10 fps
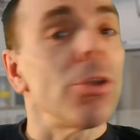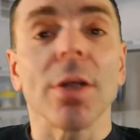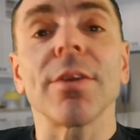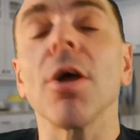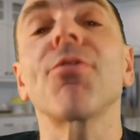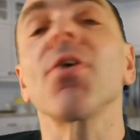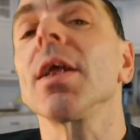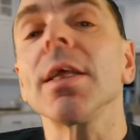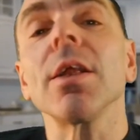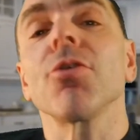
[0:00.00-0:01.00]
the, the
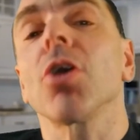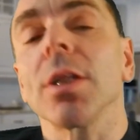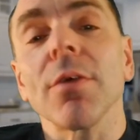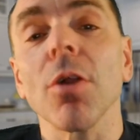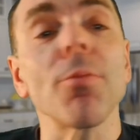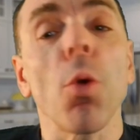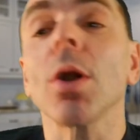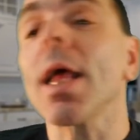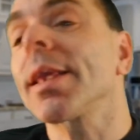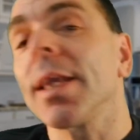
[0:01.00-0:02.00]
feeling that you're gonna develop, you
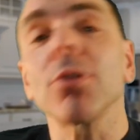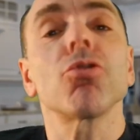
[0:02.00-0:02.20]
want that kid